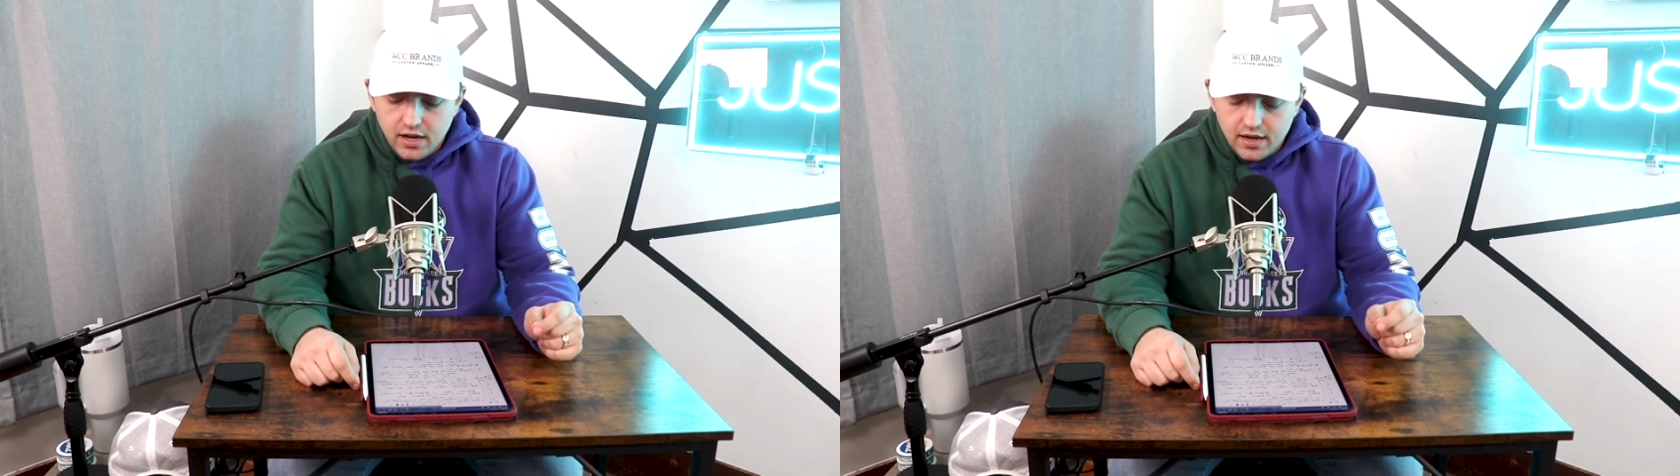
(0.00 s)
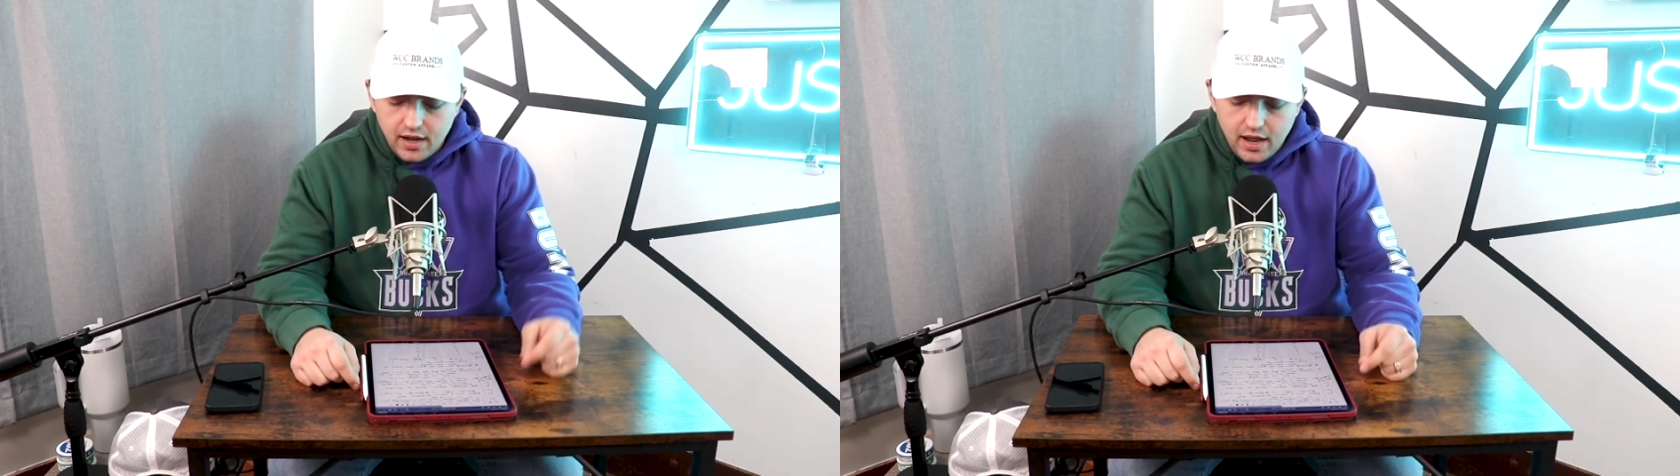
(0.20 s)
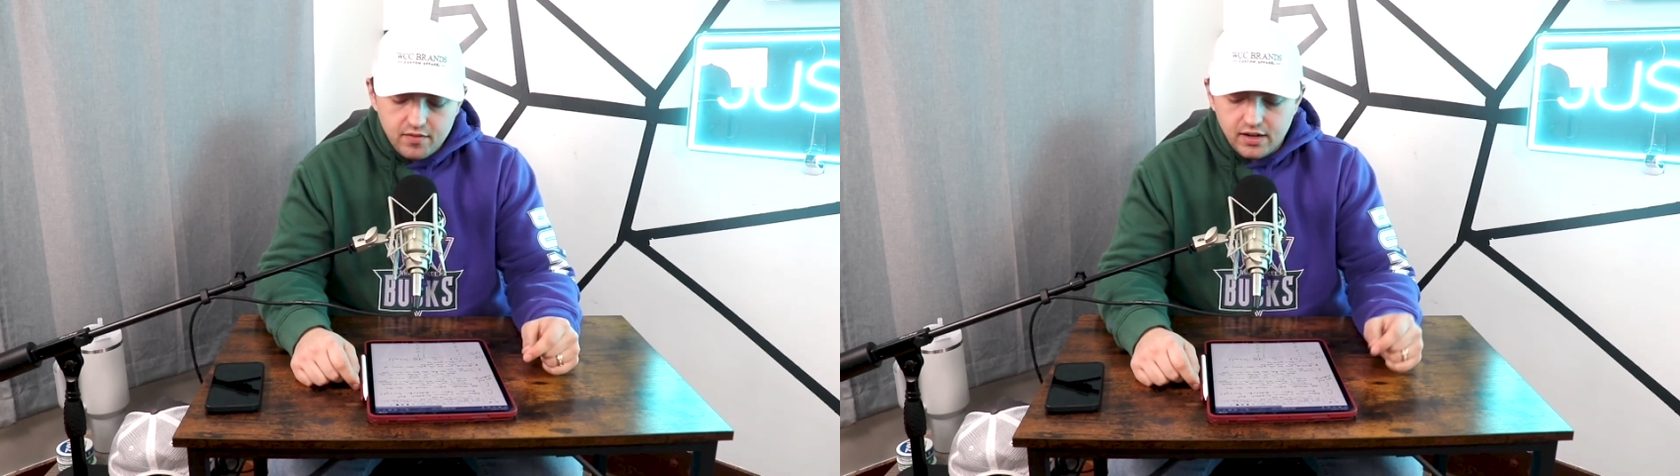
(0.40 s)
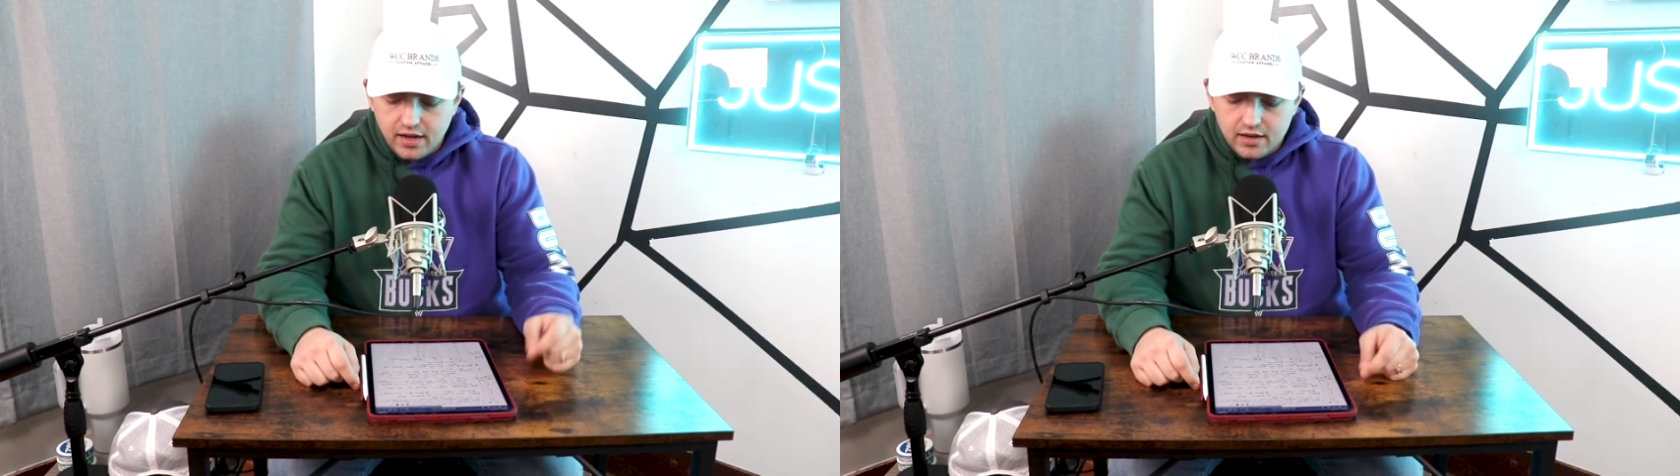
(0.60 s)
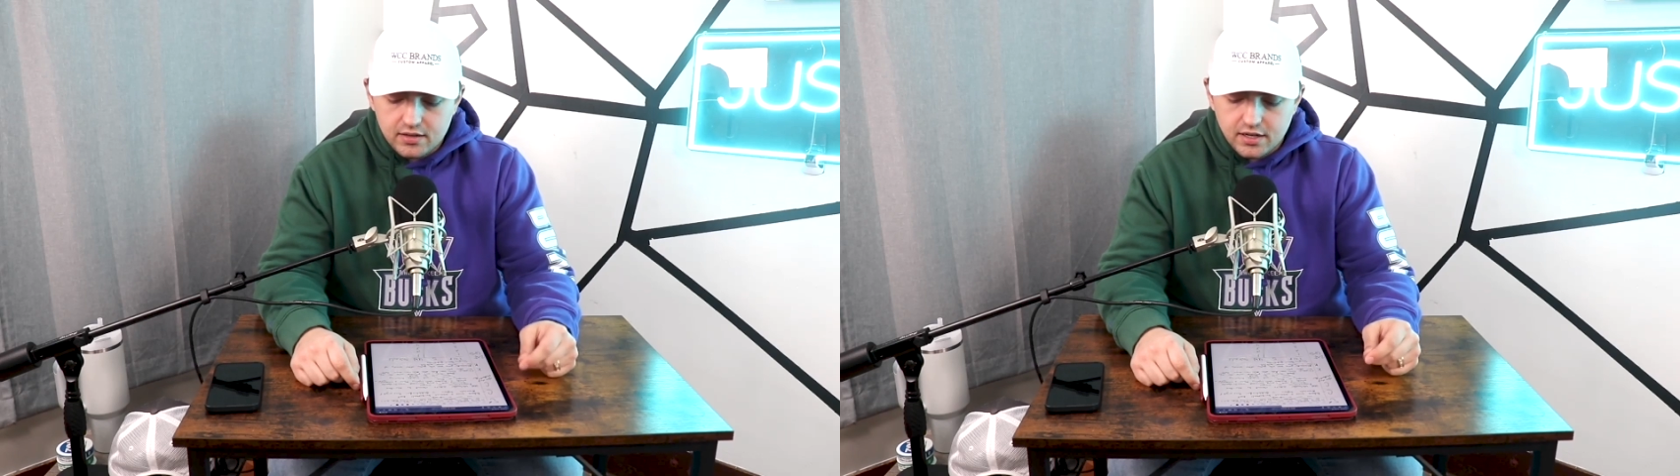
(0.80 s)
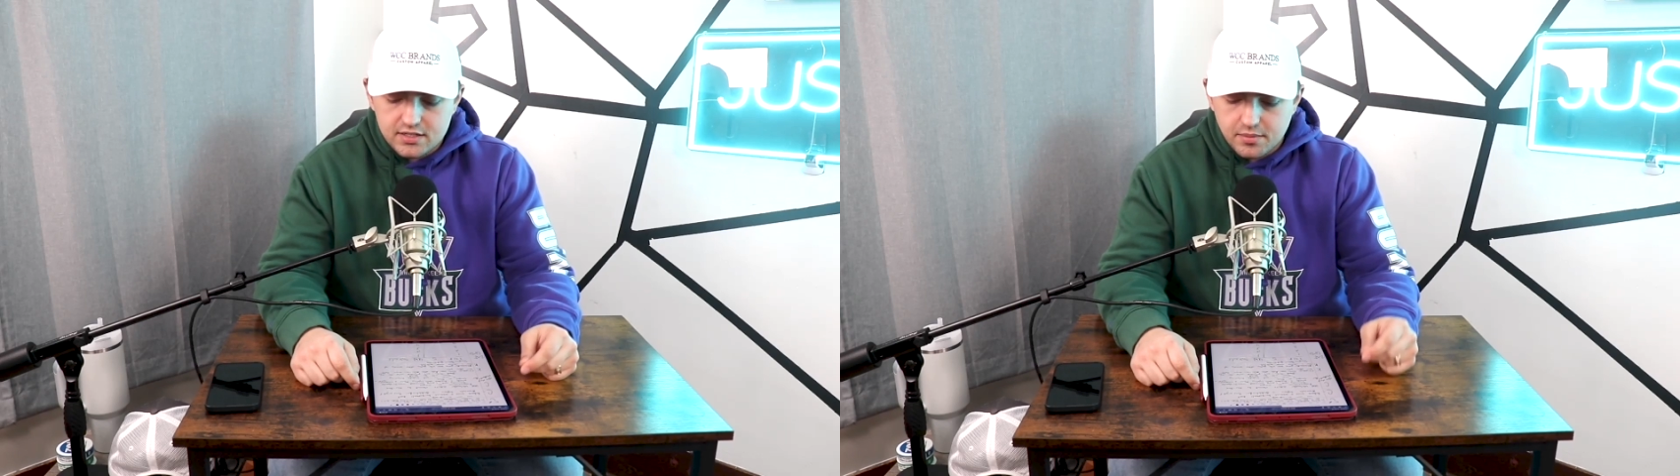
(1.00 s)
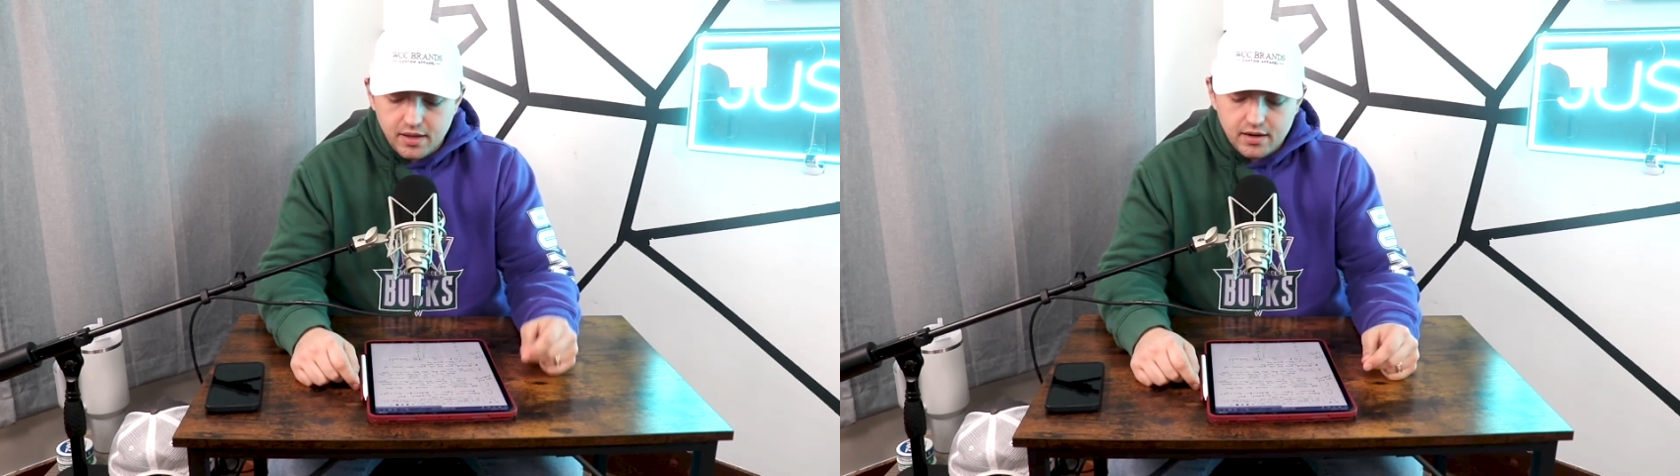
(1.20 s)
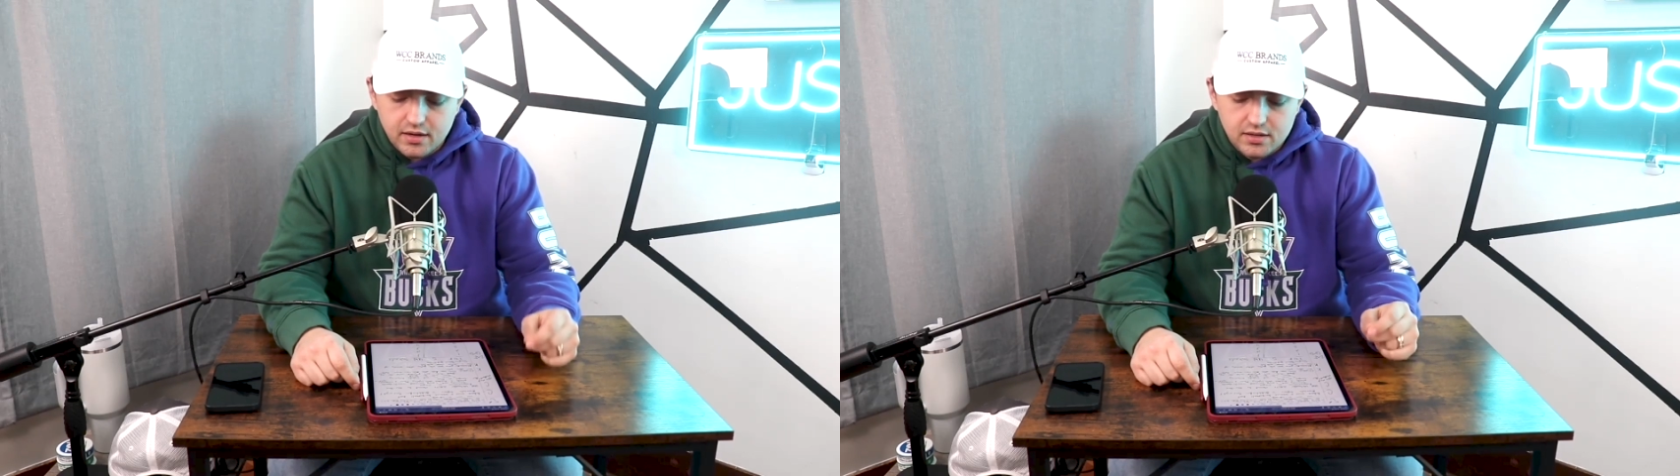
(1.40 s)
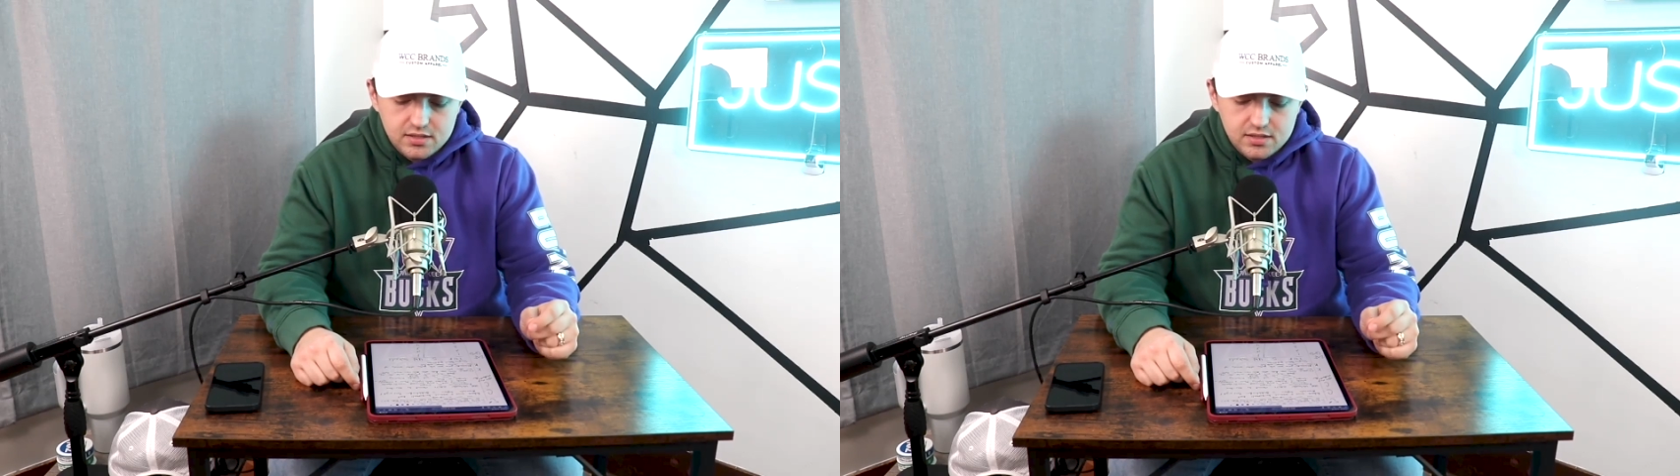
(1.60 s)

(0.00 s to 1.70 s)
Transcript: and having anti-Semitic